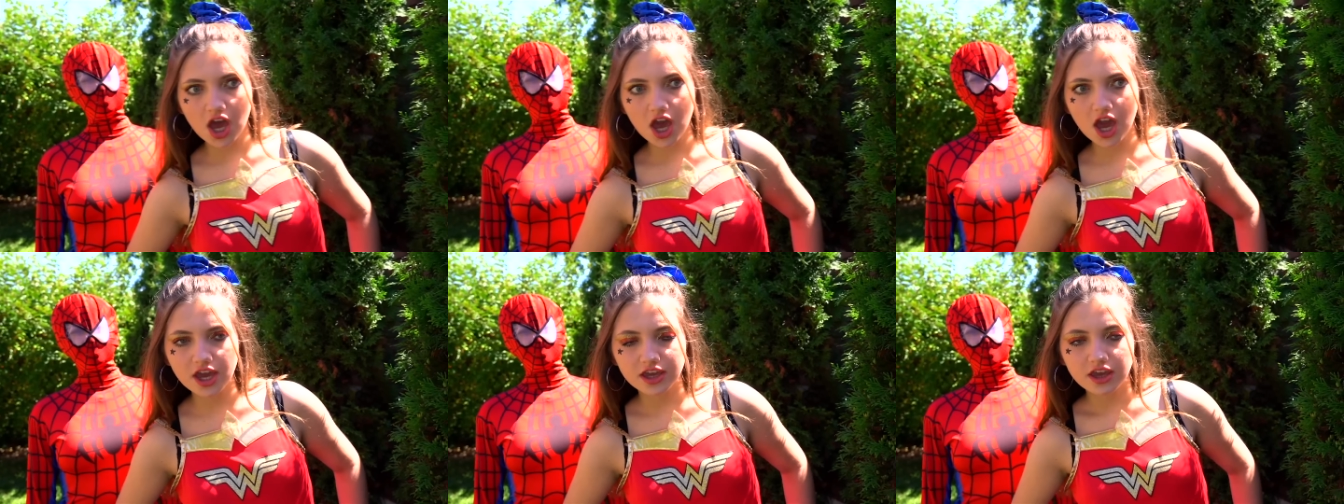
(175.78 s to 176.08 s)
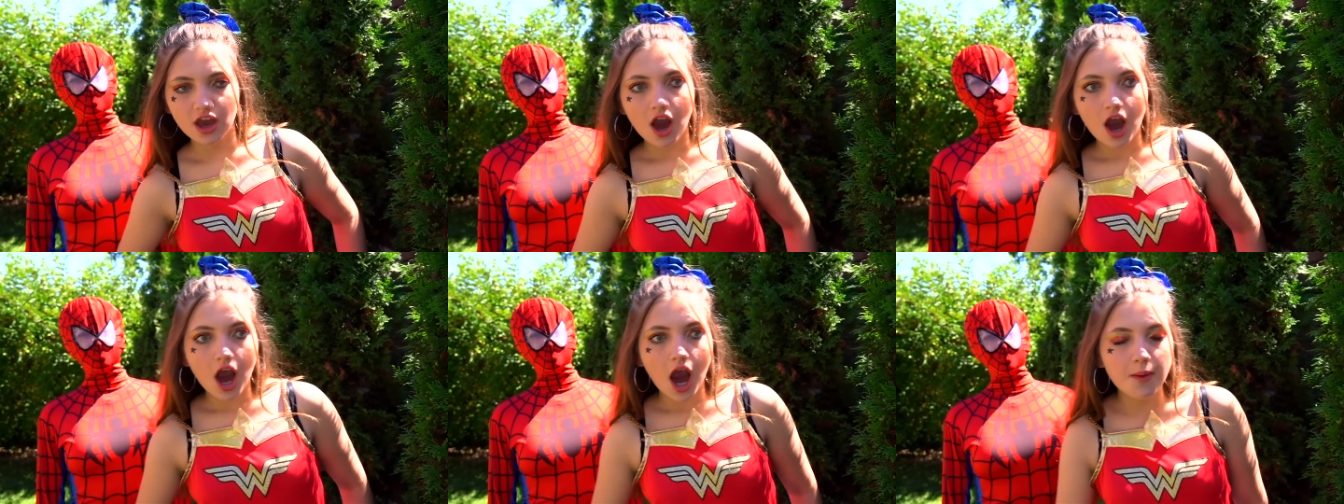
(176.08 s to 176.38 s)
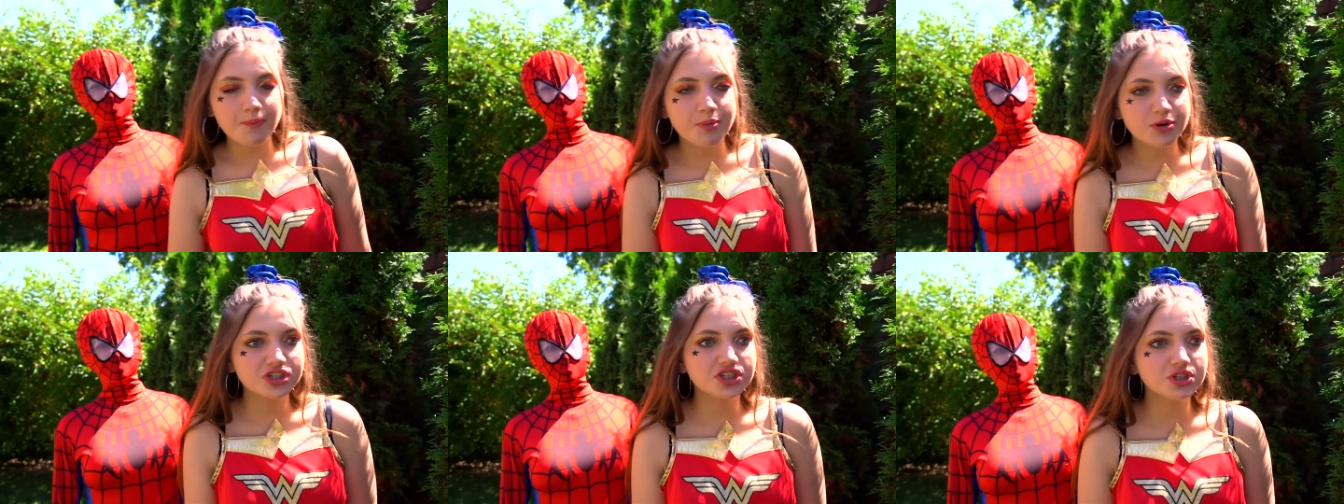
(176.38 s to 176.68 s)
Hey,
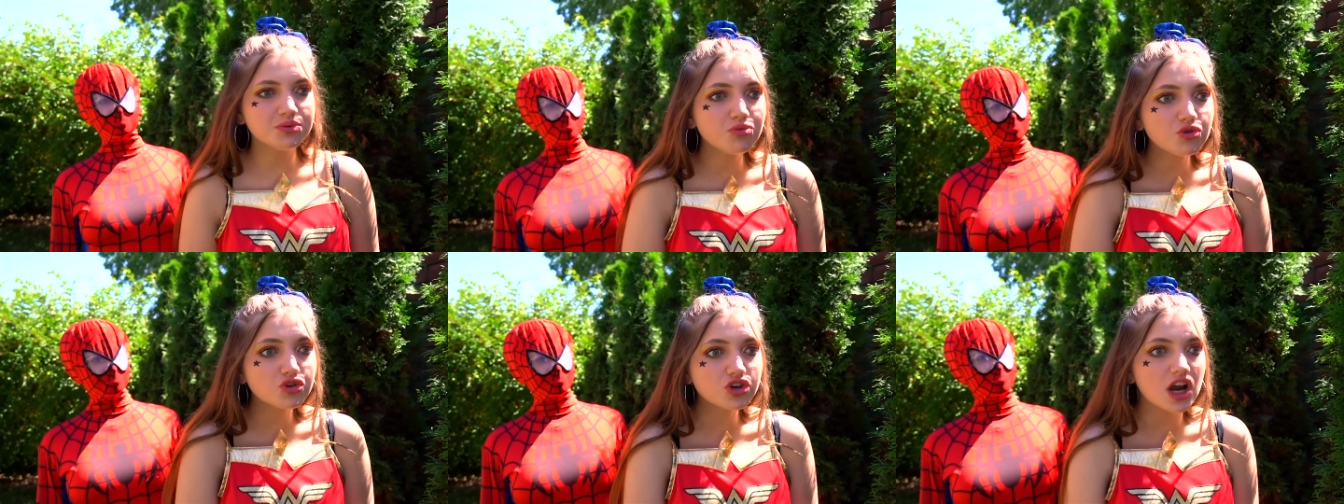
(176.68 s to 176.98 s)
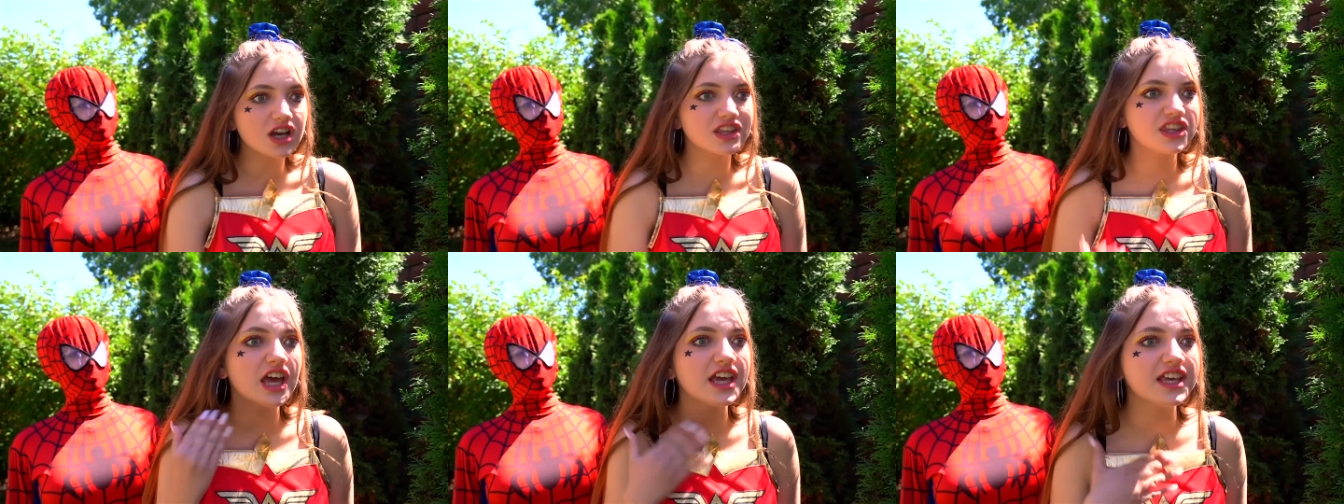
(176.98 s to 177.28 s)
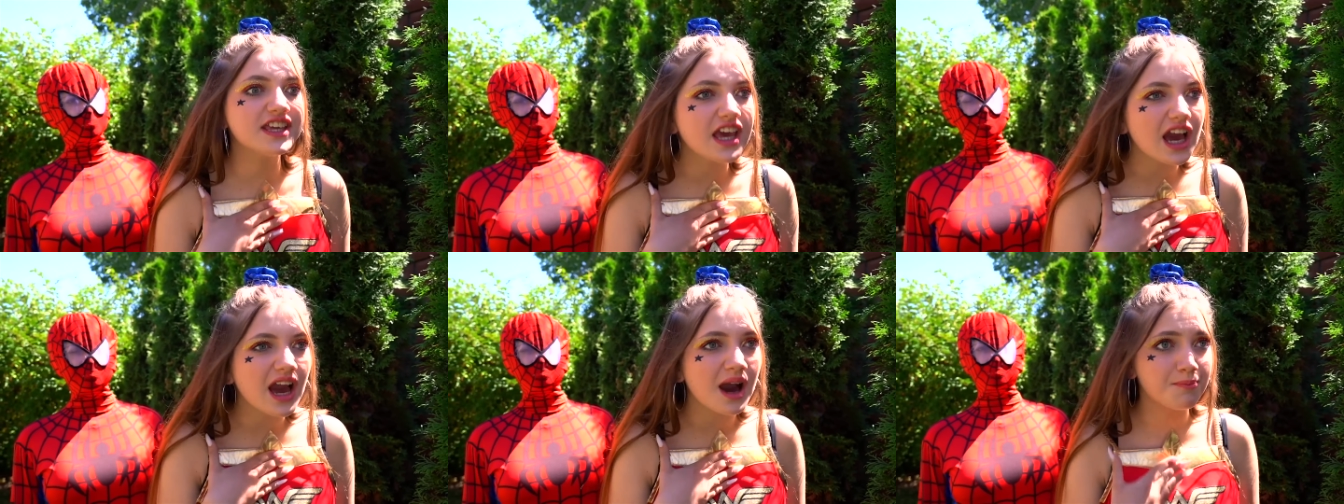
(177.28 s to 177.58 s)
so when I
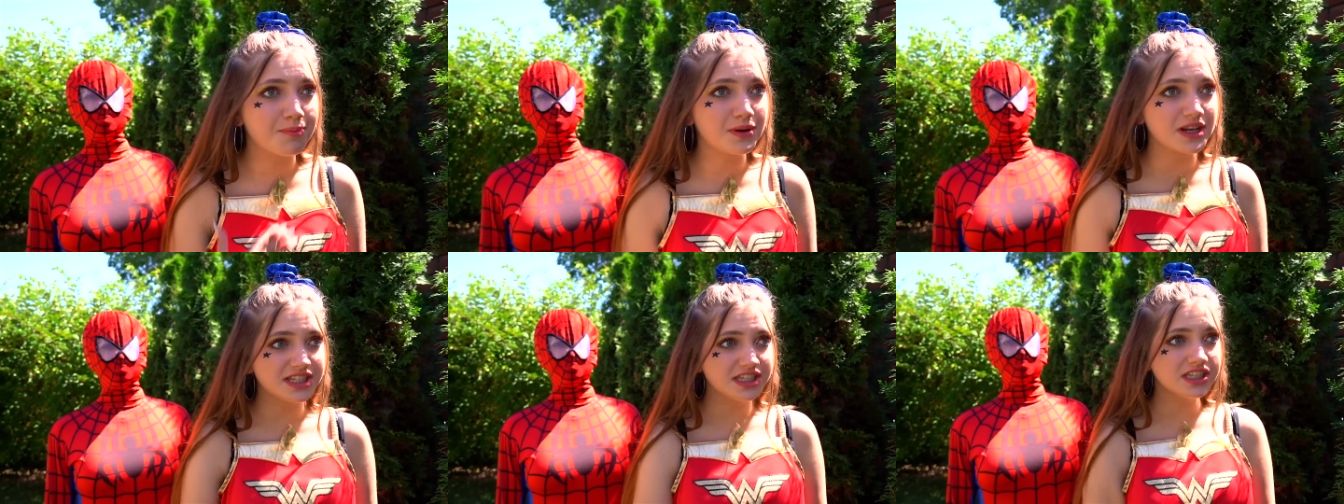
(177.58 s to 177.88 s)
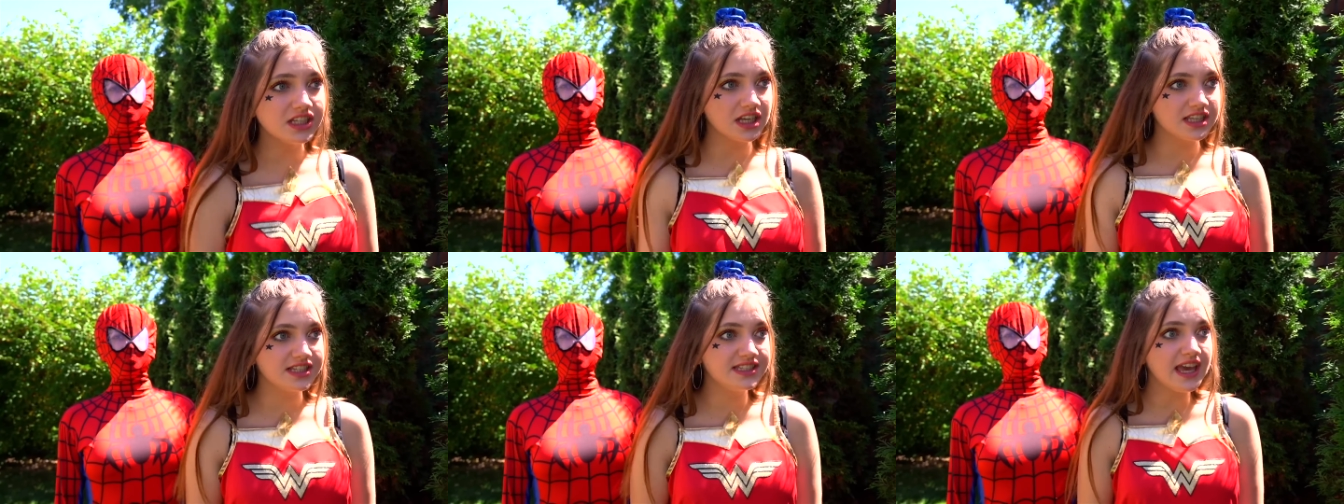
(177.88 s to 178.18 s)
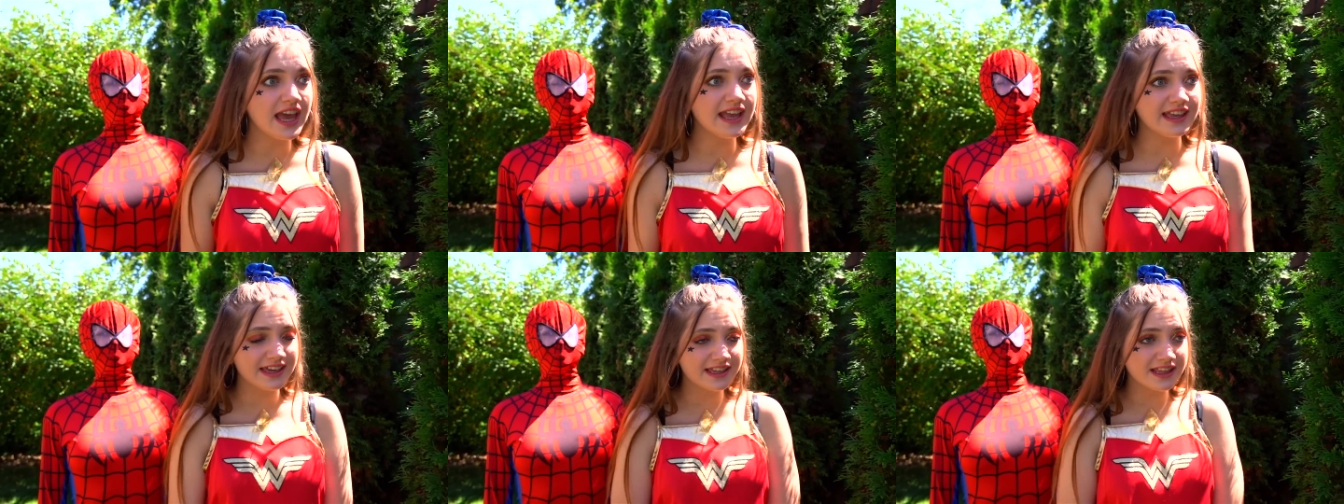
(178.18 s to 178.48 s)
asked for money for my
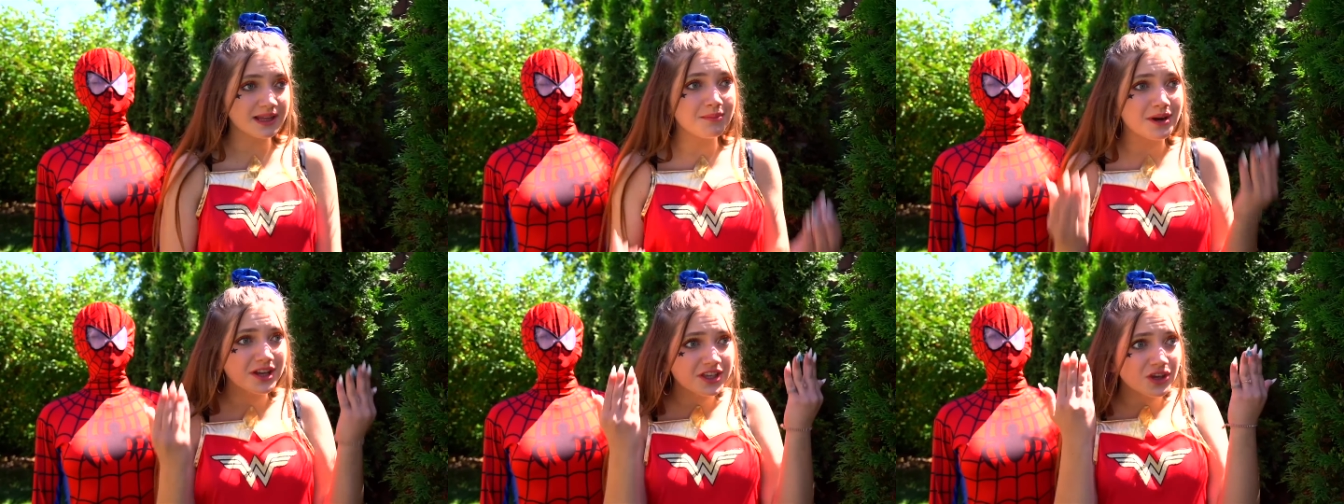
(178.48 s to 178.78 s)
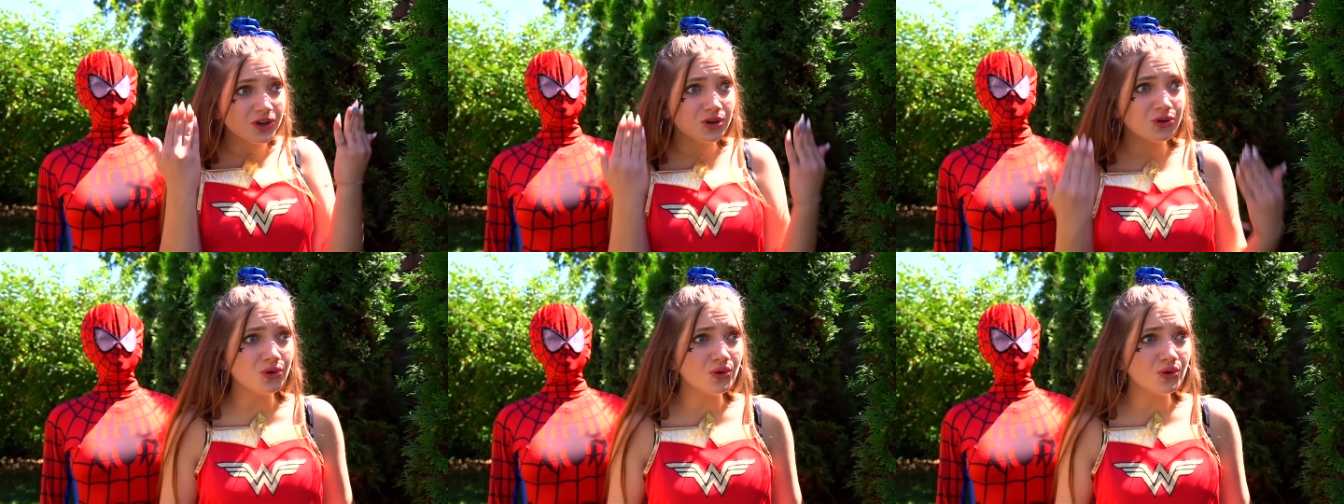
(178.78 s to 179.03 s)
manicure,